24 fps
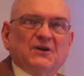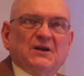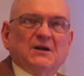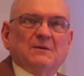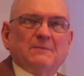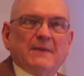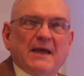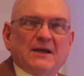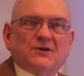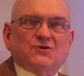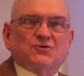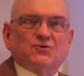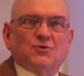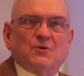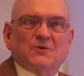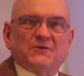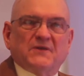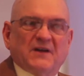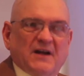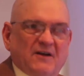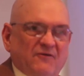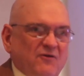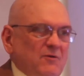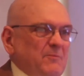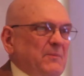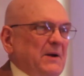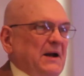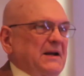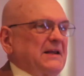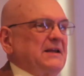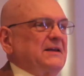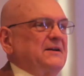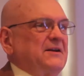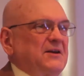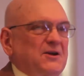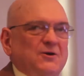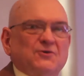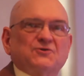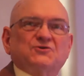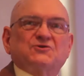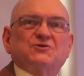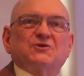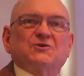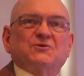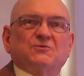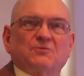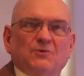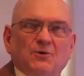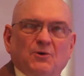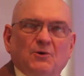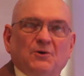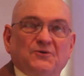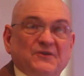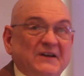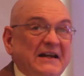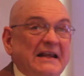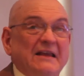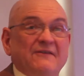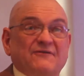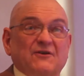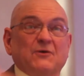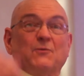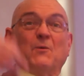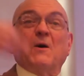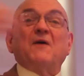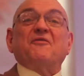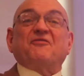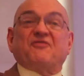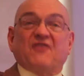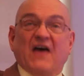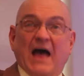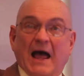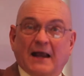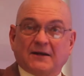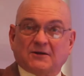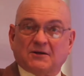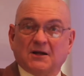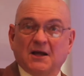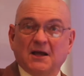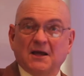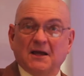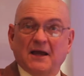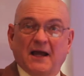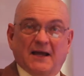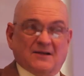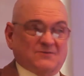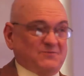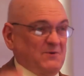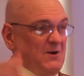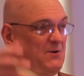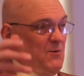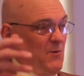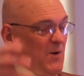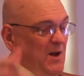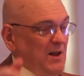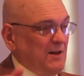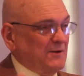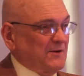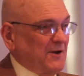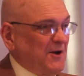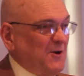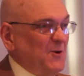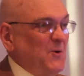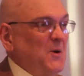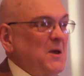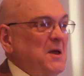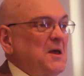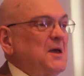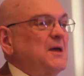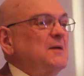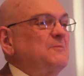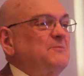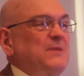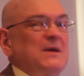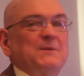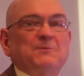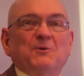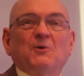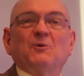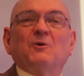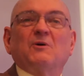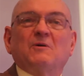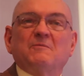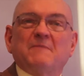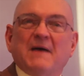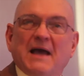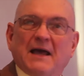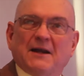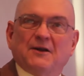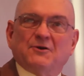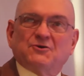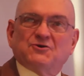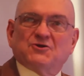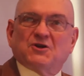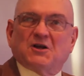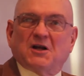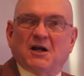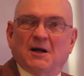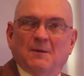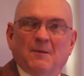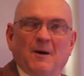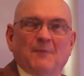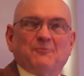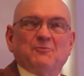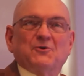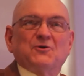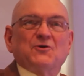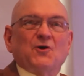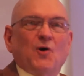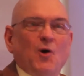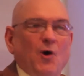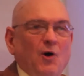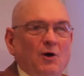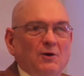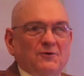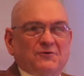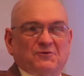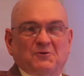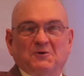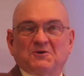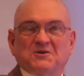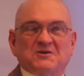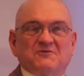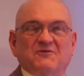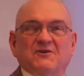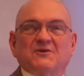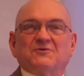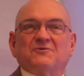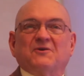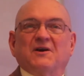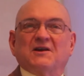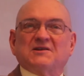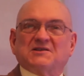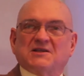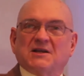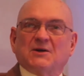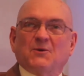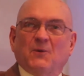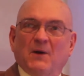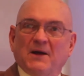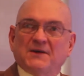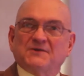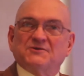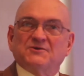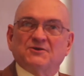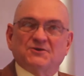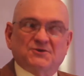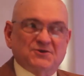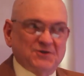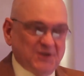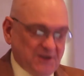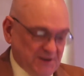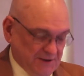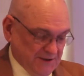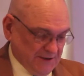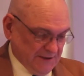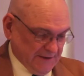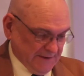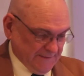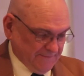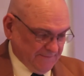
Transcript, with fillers: to make sure that everybody adheres to the rules. And even with that, as we well know, people will manage to come up with all sorts of interesting ways to cheat.